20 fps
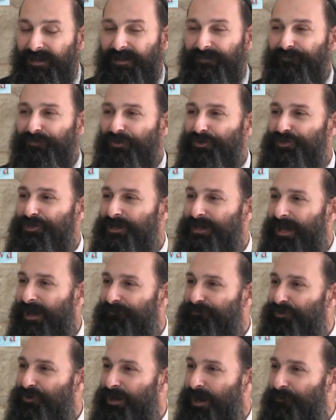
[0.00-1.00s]
Unfortunately,
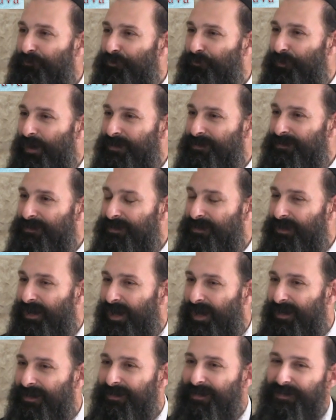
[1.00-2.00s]
after a couple months, the
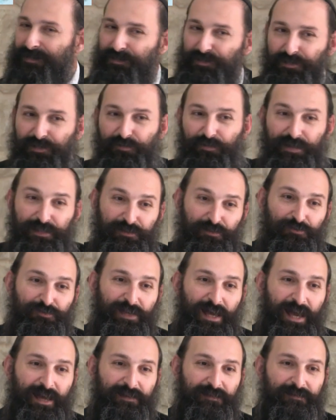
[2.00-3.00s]
guy next to the window
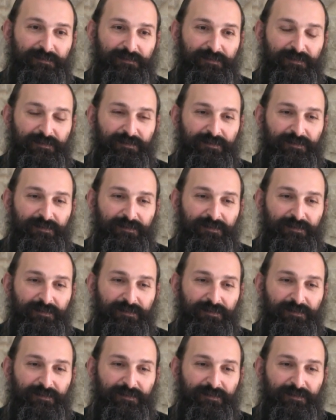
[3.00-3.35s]
died.